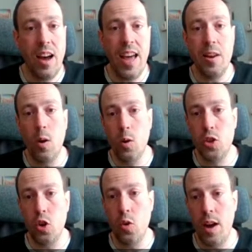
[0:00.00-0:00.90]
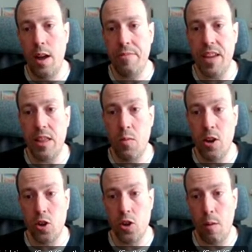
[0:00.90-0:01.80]
And also that they were
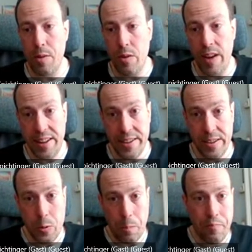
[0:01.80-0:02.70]
not copyrighted.